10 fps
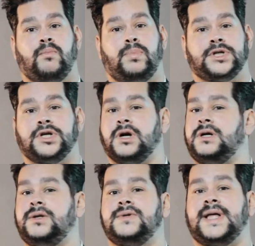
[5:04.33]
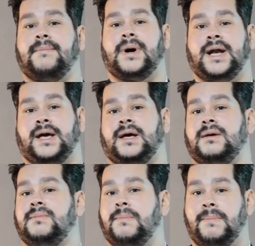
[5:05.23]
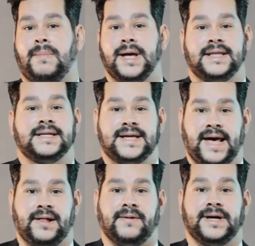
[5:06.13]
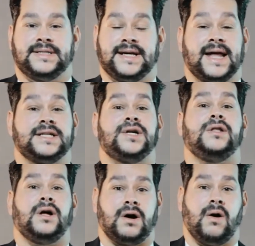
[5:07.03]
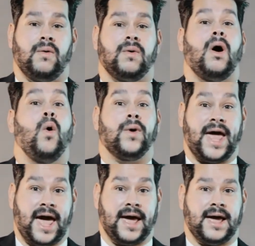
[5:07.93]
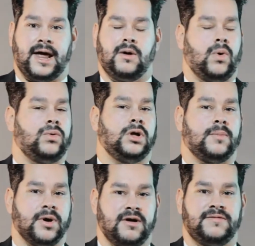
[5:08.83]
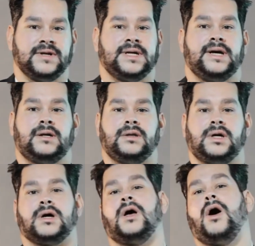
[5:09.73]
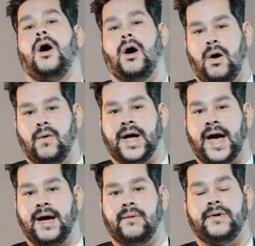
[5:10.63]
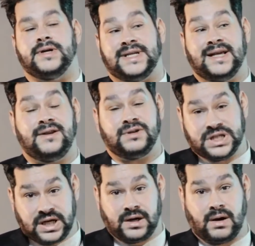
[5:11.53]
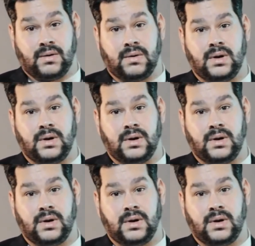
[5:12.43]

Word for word: but you're going to lose that money in the tailoring to get it to look okay, and it won't look perfect. It'll look okay. Whereas Indochino,